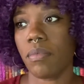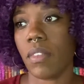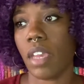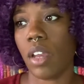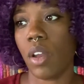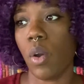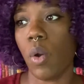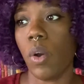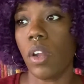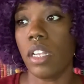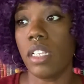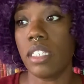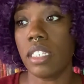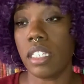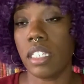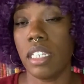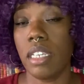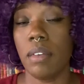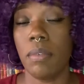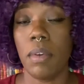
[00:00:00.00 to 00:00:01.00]
going to
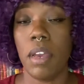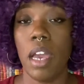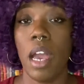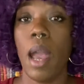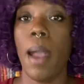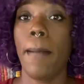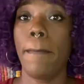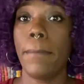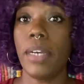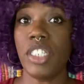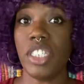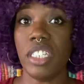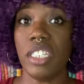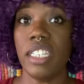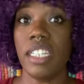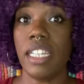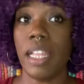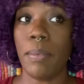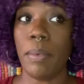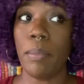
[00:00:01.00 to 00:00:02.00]
sleep. But she
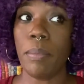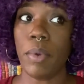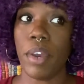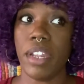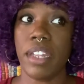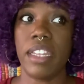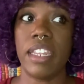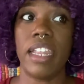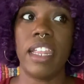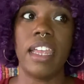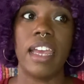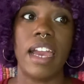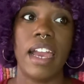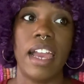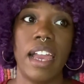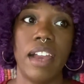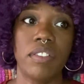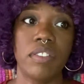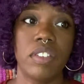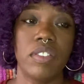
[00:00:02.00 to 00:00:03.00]
did let me braid it. I
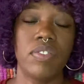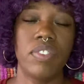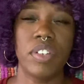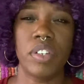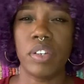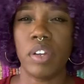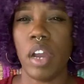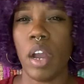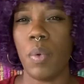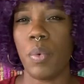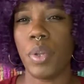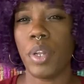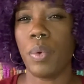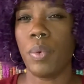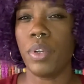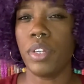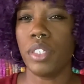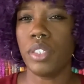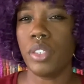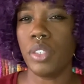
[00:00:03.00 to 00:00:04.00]
have to figure out what I
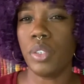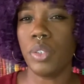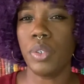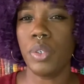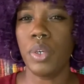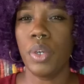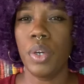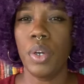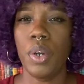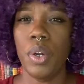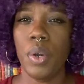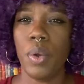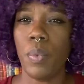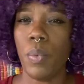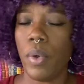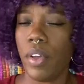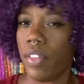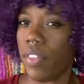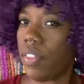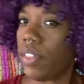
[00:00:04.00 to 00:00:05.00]
want to do
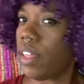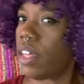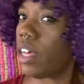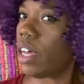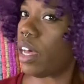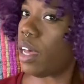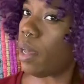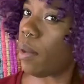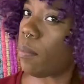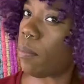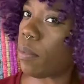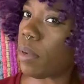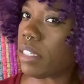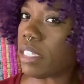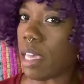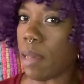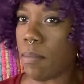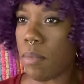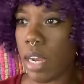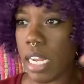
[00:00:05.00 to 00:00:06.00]
with the, because
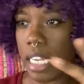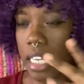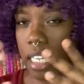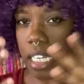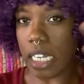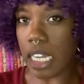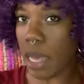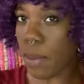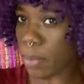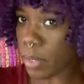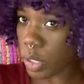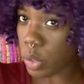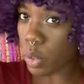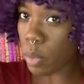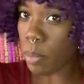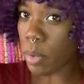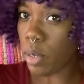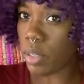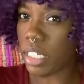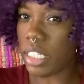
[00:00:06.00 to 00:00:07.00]
I braided it up into a
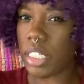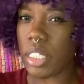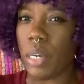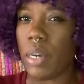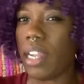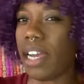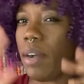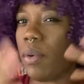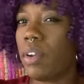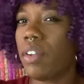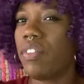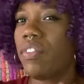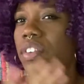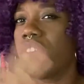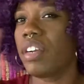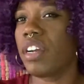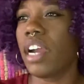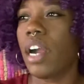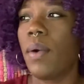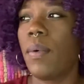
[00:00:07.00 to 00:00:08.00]
ponytail, and I want to
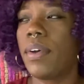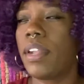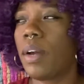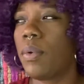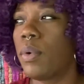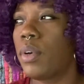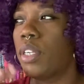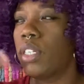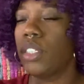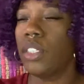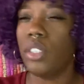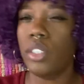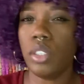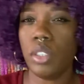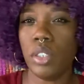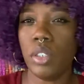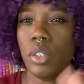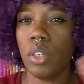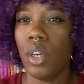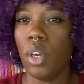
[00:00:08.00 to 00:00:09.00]
figure out what I want to
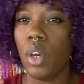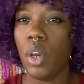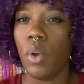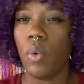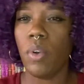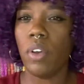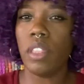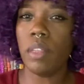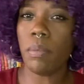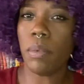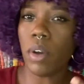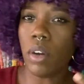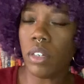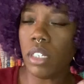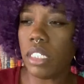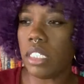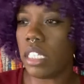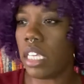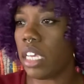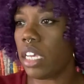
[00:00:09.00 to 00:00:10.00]
do with the
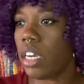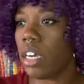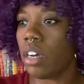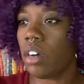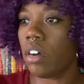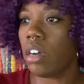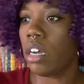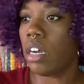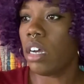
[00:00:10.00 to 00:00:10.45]
ponytail.